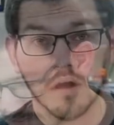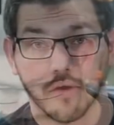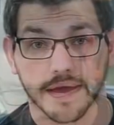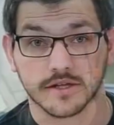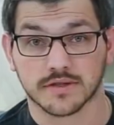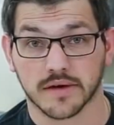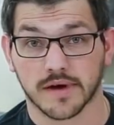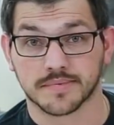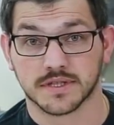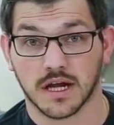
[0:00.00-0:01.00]
Okay, so that
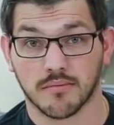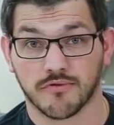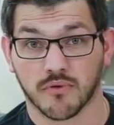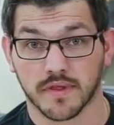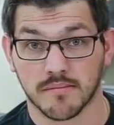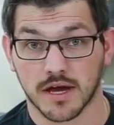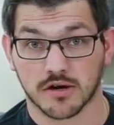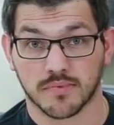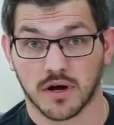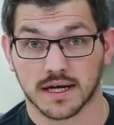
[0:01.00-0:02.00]
wraps it up for the
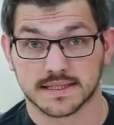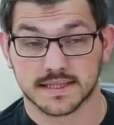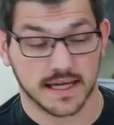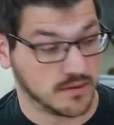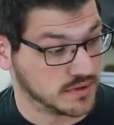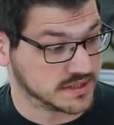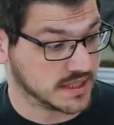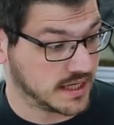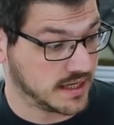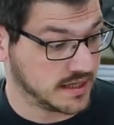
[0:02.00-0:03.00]
MakerBox. It was
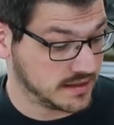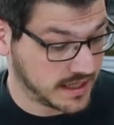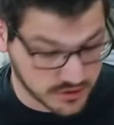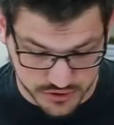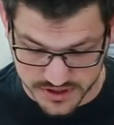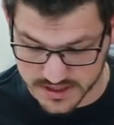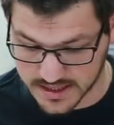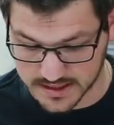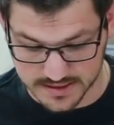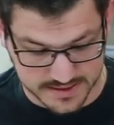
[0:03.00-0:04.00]
a
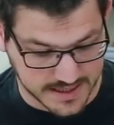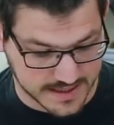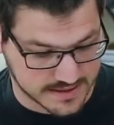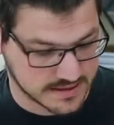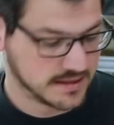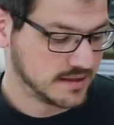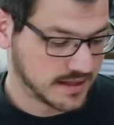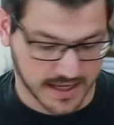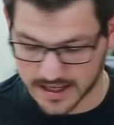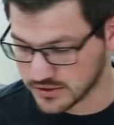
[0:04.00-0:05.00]
interesting set.
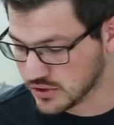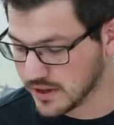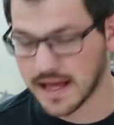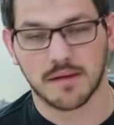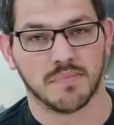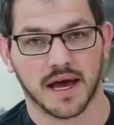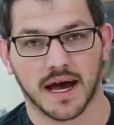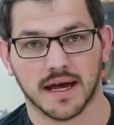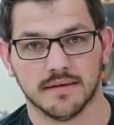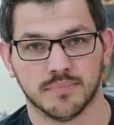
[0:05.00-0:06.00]
I had good and
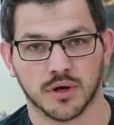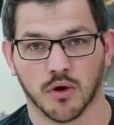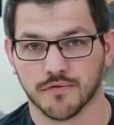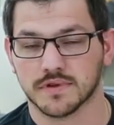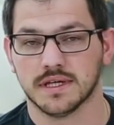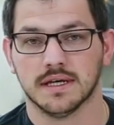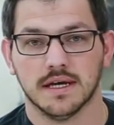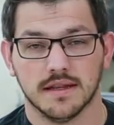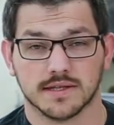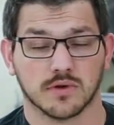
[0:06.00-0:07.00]
bad, but hopefully
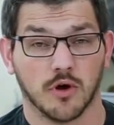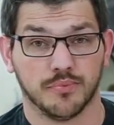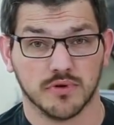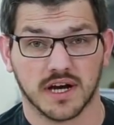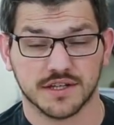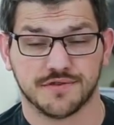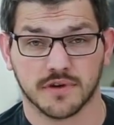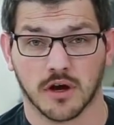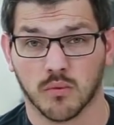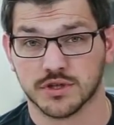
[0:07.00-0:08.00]
this will help you guys
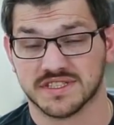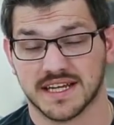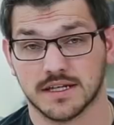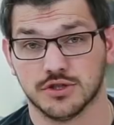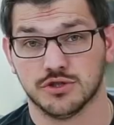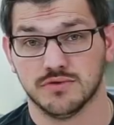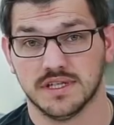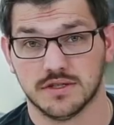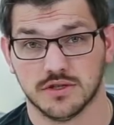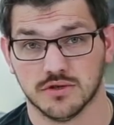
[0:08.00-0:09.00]
figure out what settings you
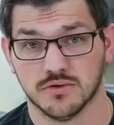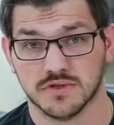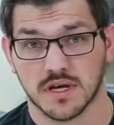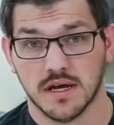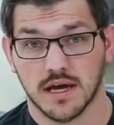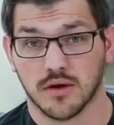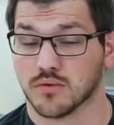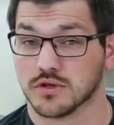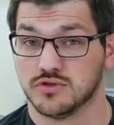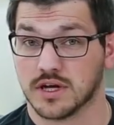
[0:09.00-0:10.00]
need to use in
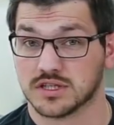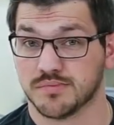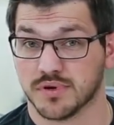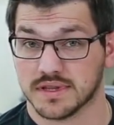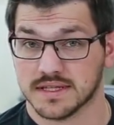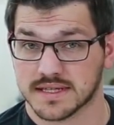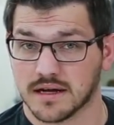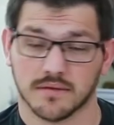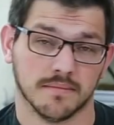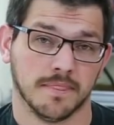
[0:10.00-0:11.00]
order to actually print these
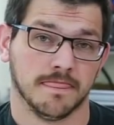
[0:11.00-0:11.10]
out.